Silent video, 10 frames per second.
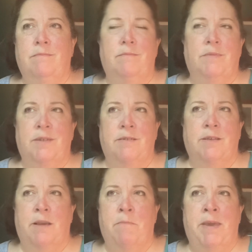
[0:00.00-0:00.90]
sounds
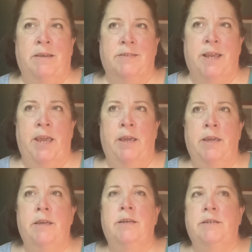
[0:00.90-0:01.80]
like a male saying
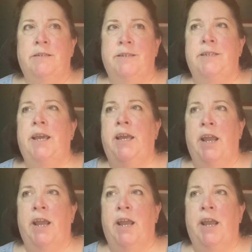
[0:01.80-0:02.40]
to take